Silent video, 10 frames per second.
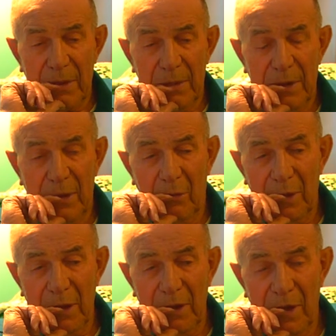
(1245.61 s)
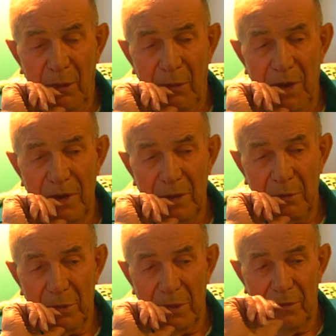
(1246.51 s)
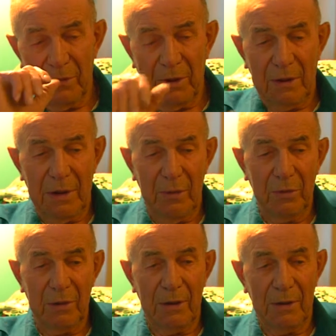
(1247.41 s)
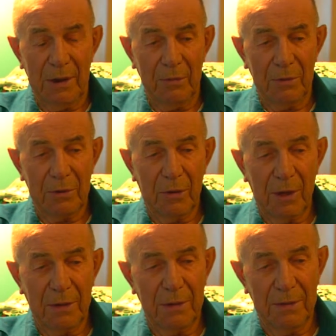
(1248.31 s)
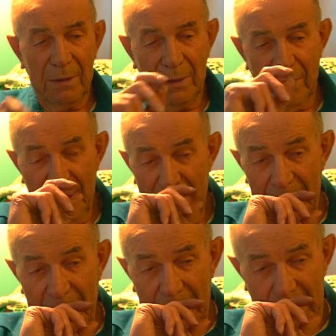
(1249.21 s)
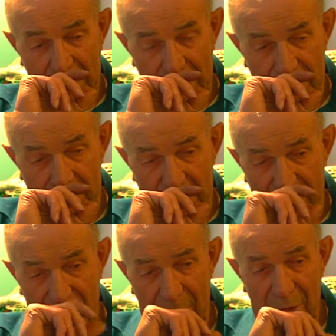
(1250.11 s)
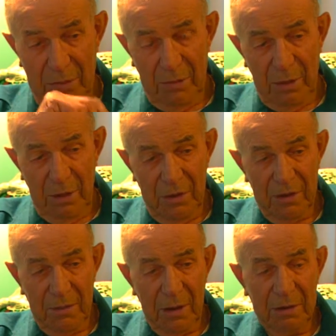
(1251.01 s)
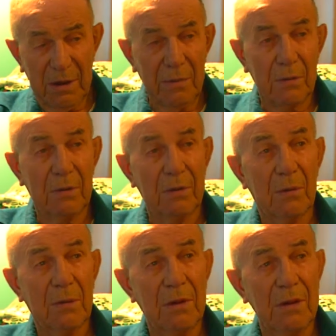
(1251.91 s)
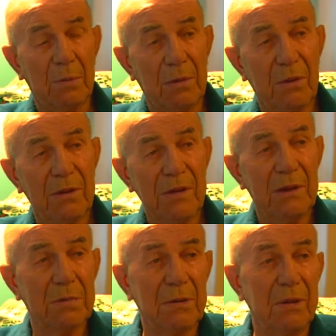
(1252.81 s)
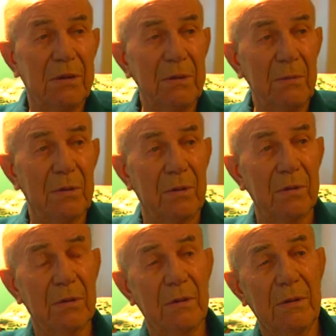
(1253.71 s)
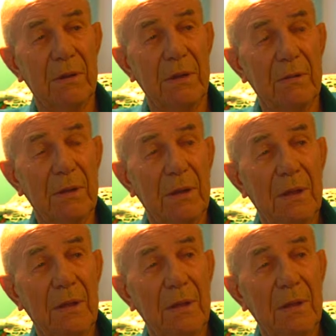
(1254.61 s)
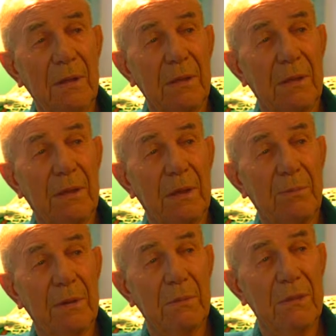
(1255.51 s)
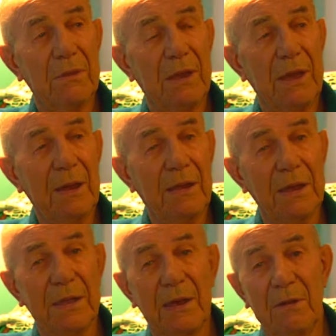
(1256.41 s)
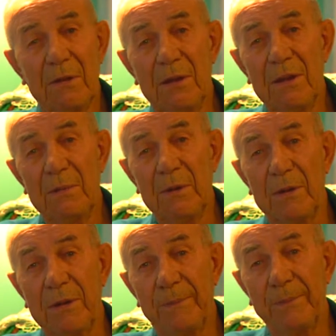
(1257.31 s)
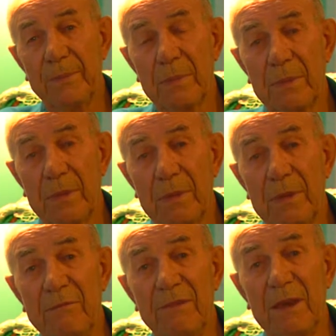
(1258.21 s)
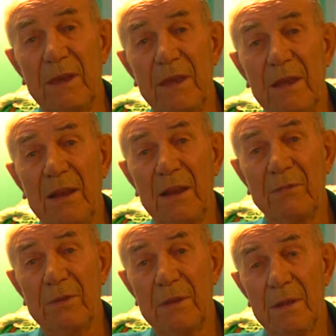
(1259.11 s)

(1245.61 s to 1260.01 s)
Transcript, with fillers: And then one day I watched him when he was there, and he was talking, and pretty soon he said, well, it's just about time to go to work. And he put his hand up on the timber, you know, and he kept rubbing his hand like that on the timber. And finally he left.